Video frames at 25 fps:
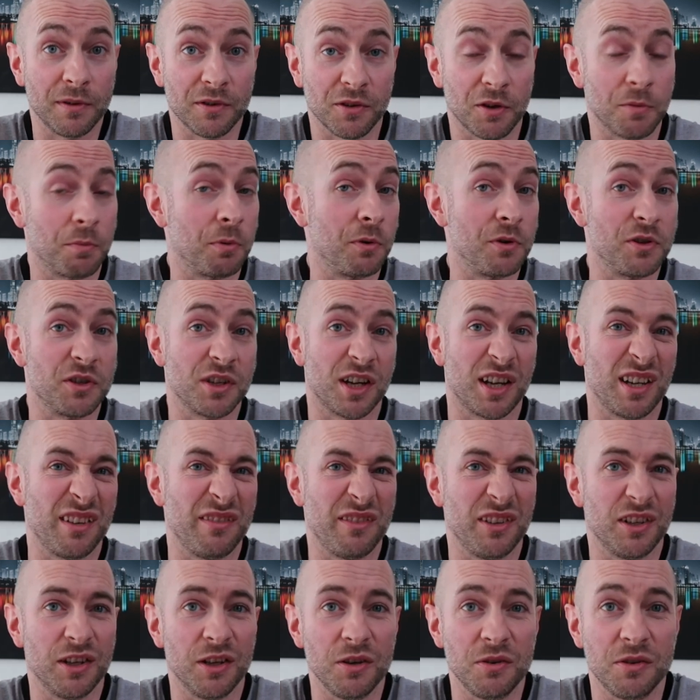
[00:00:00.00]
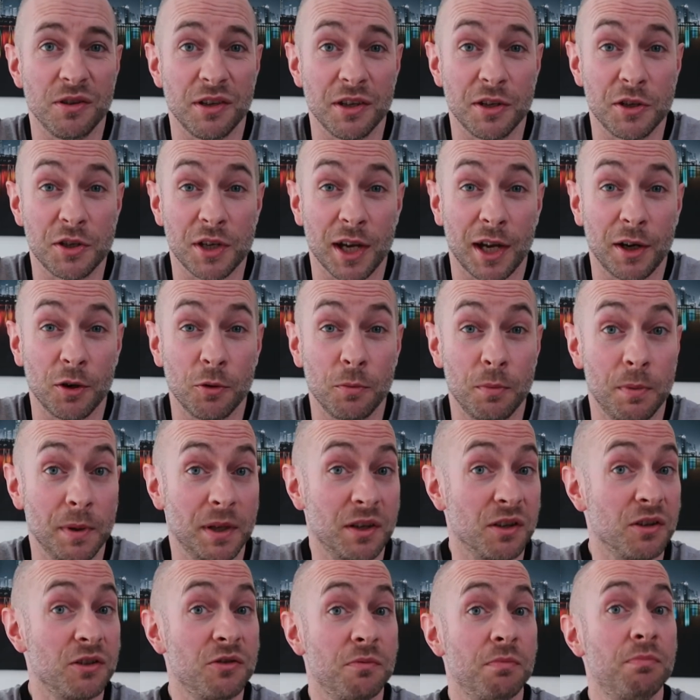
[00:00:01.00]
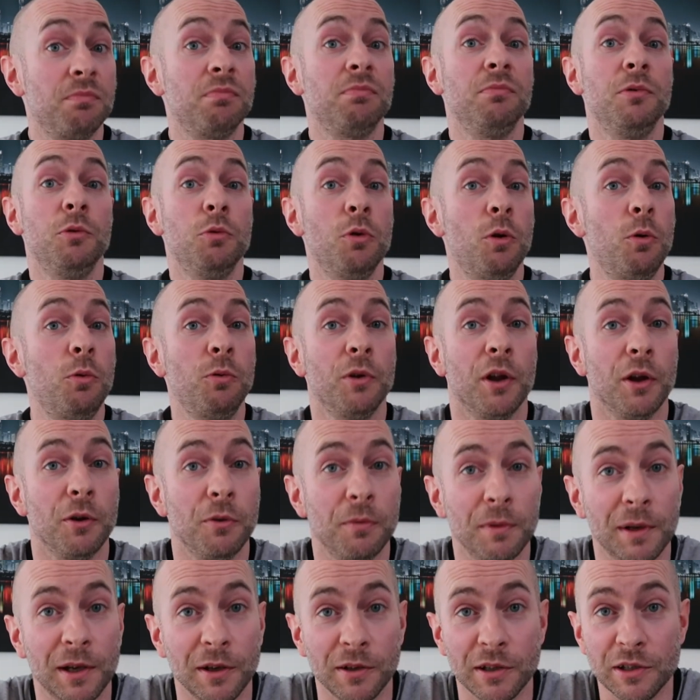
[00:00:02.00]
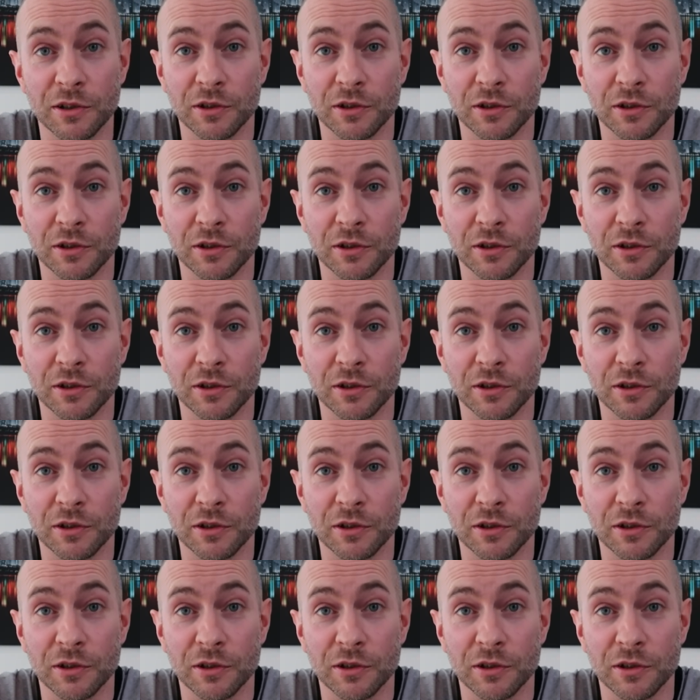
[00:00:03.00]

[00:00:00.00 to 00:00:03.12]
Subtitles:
There's no point saying if you're new to this channel, because you're all new, because